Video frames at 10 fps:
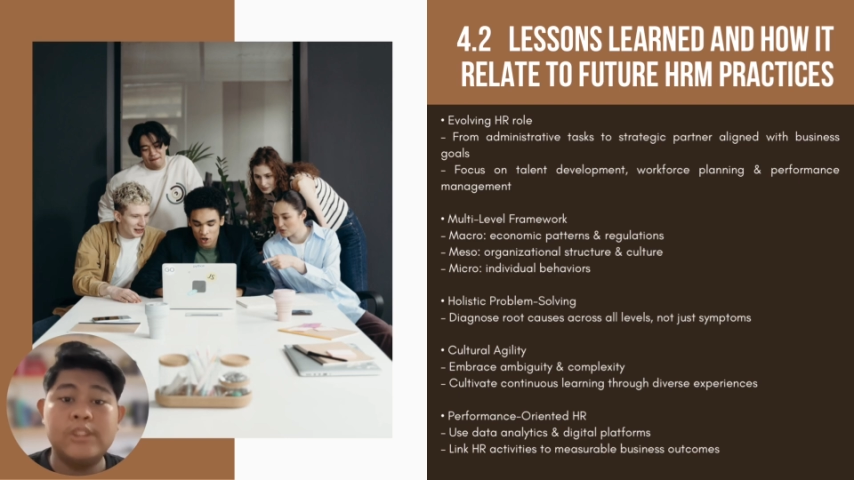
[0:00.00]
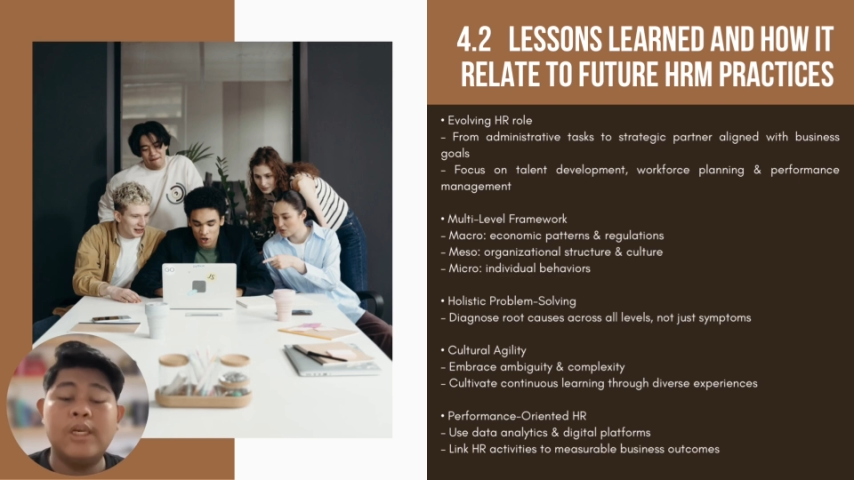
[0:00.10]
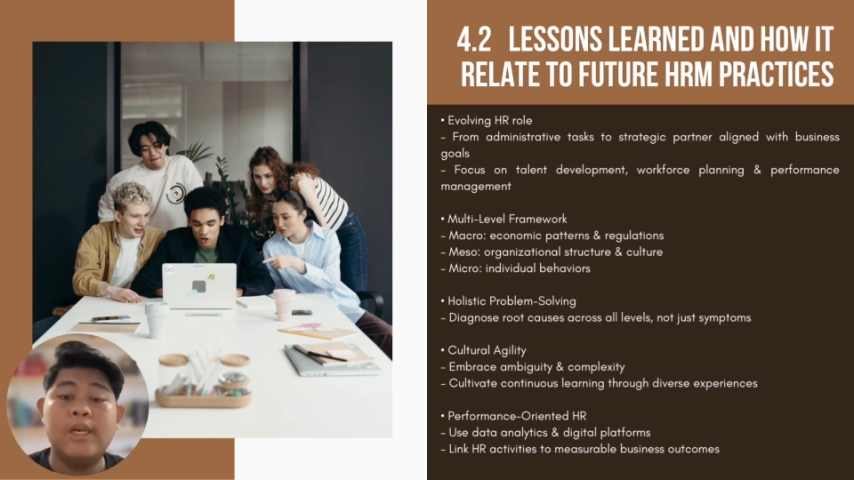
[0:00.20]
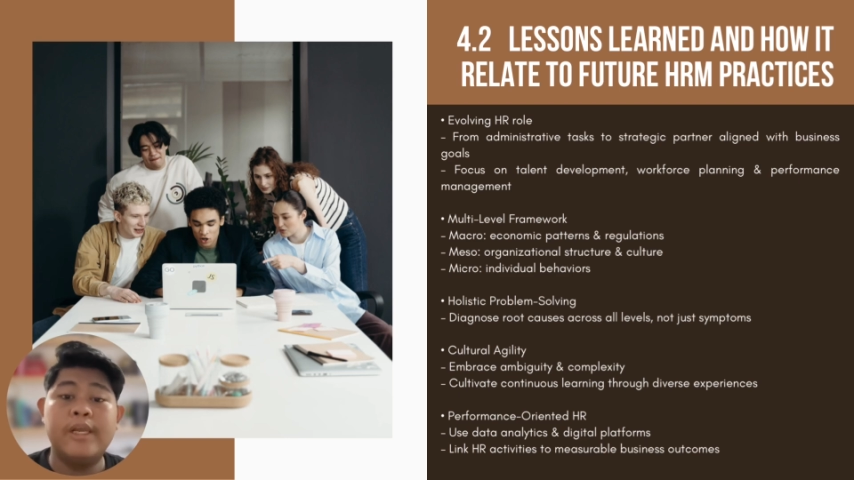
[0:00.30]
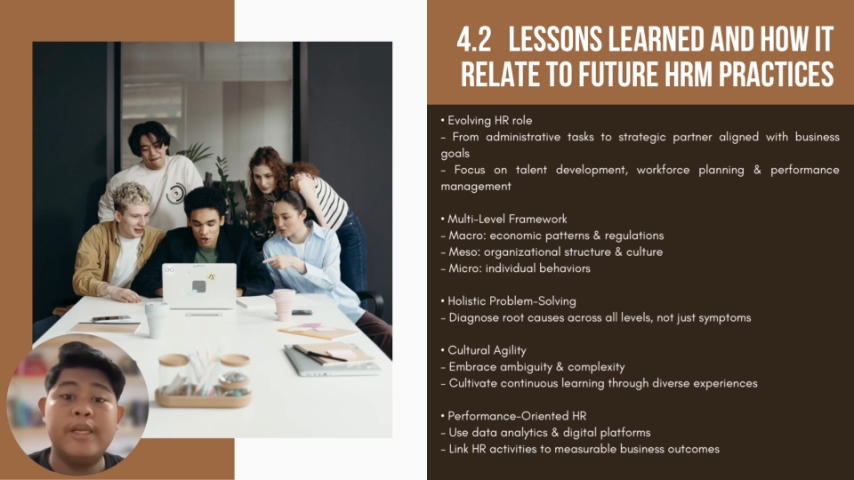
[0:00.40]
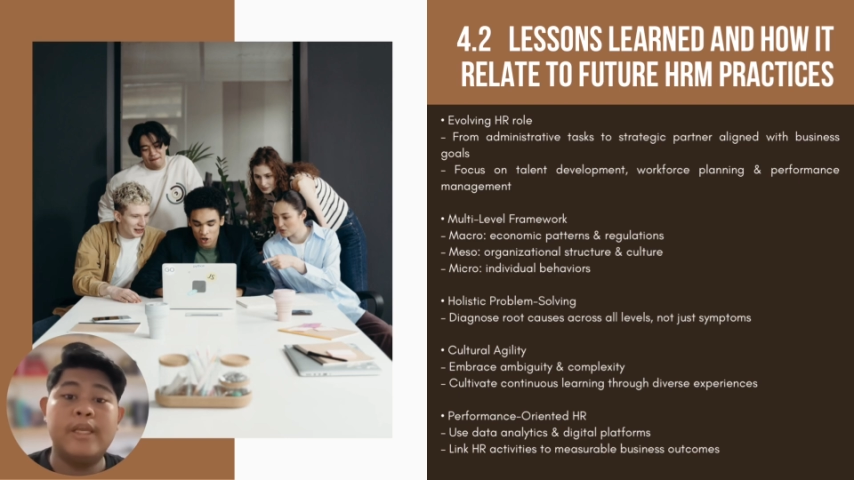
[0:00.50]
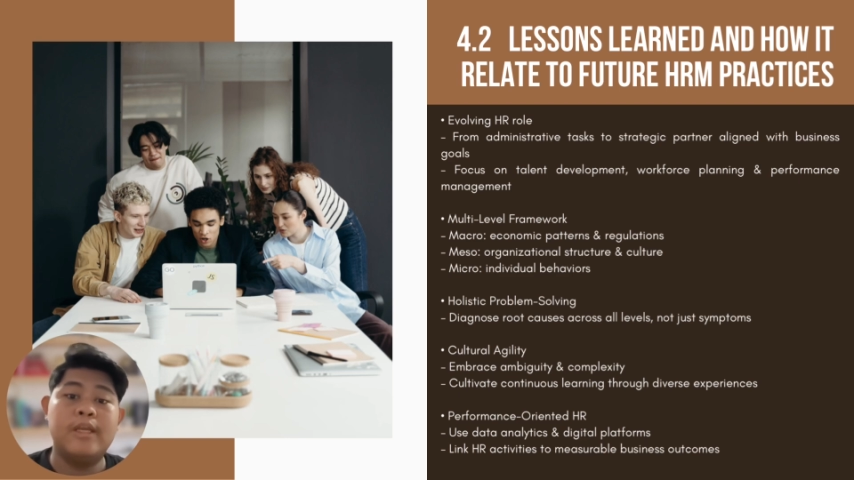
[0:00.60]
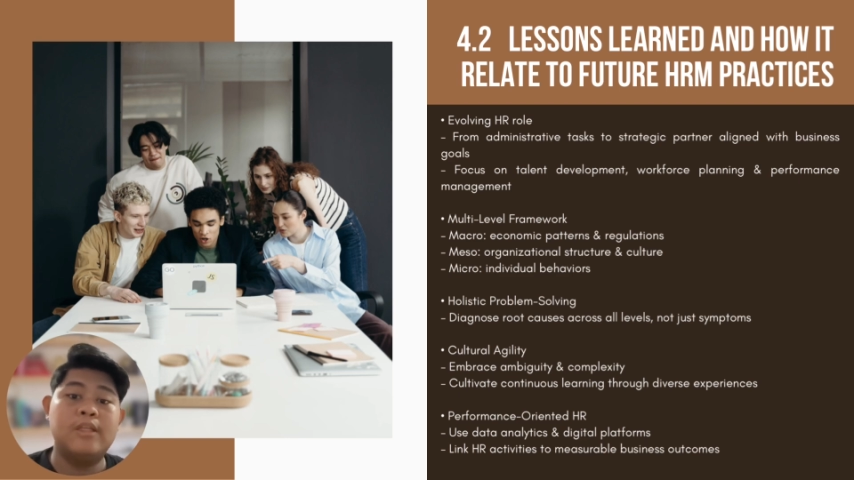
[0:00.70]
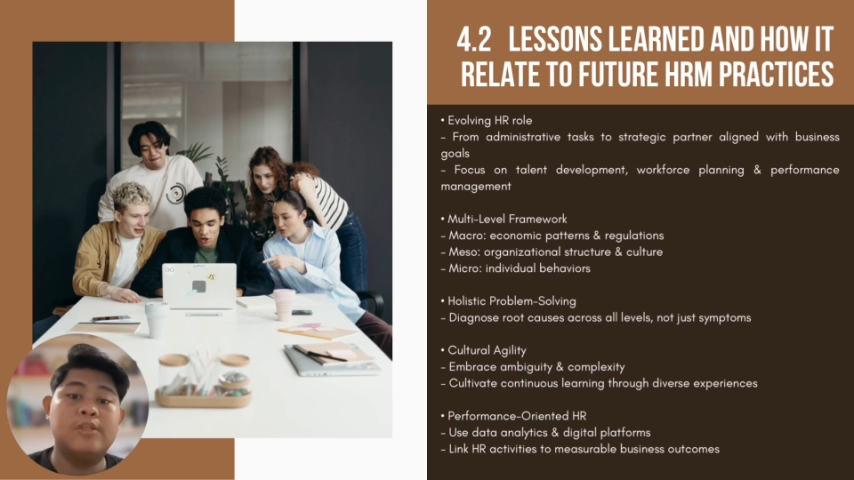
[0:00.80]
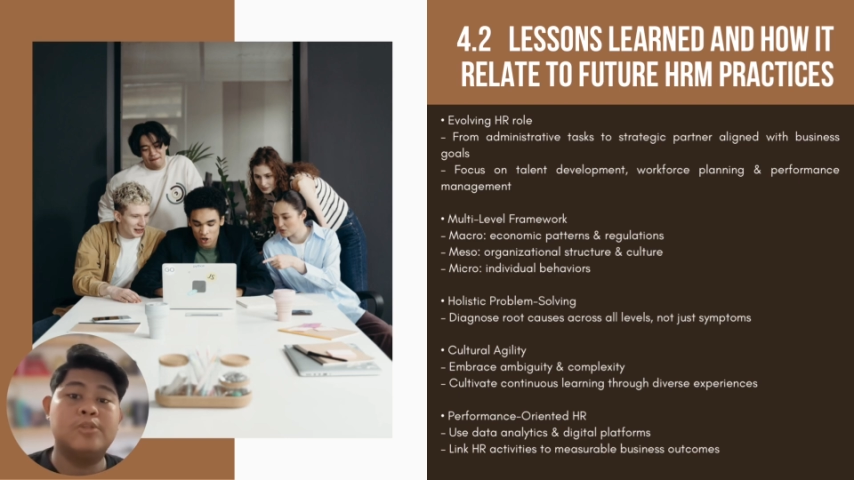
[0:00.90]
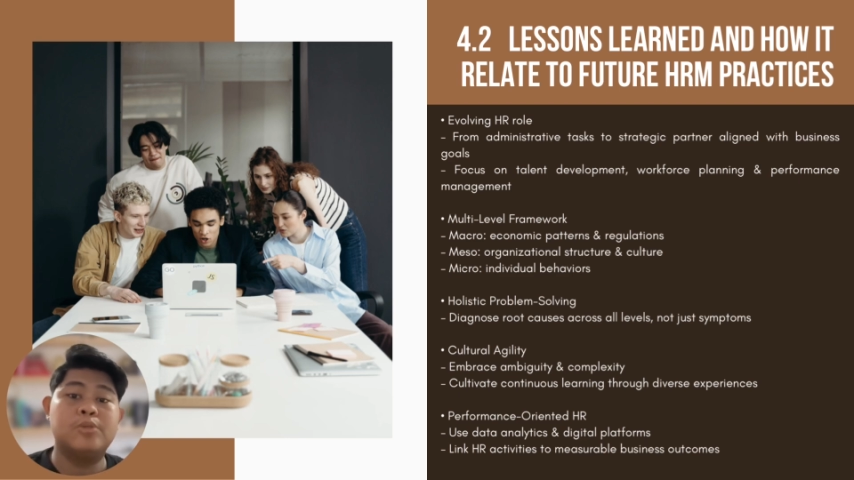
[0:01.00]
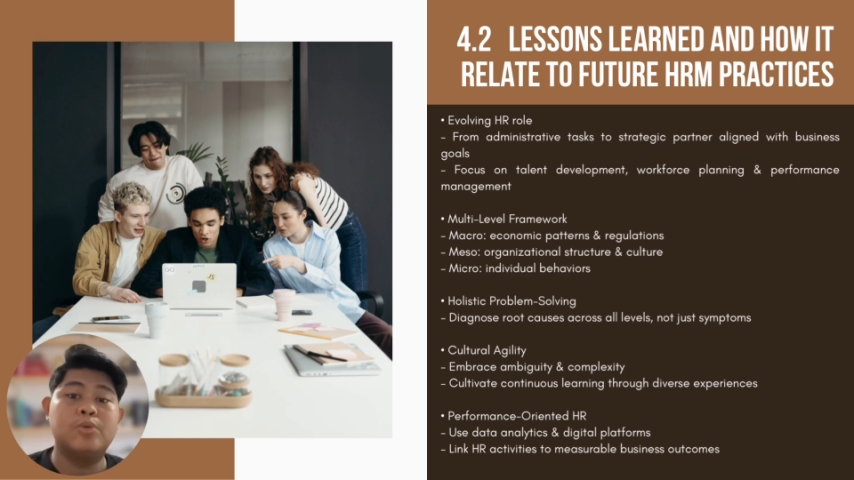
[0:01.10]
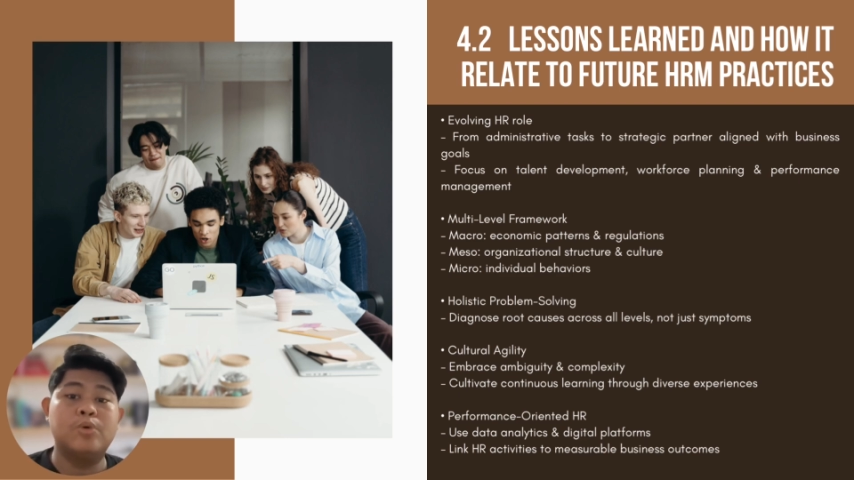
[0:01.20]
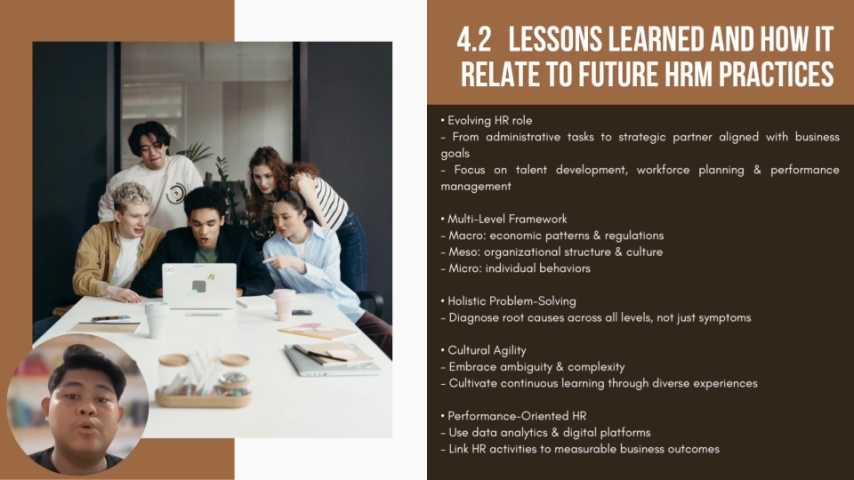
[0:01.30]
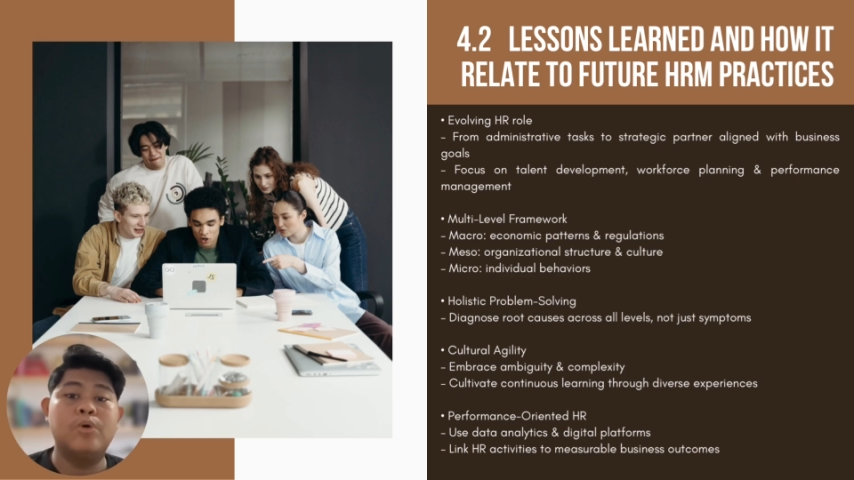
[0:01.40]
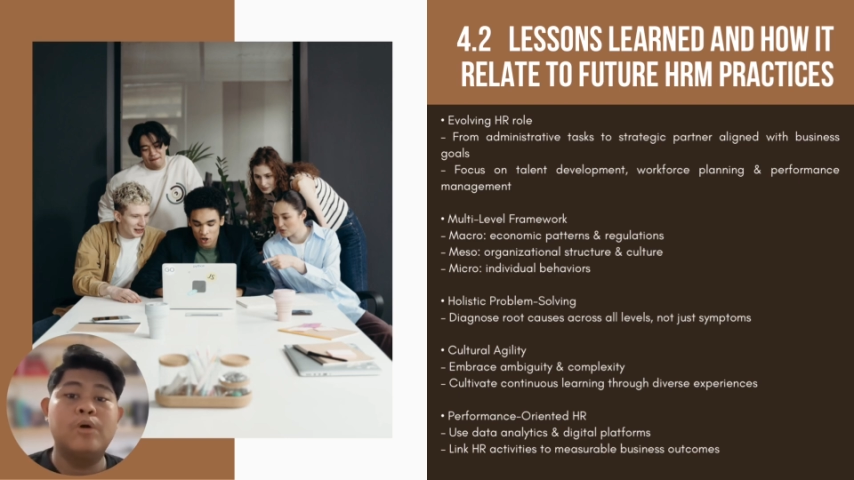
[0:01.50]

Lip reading: learning through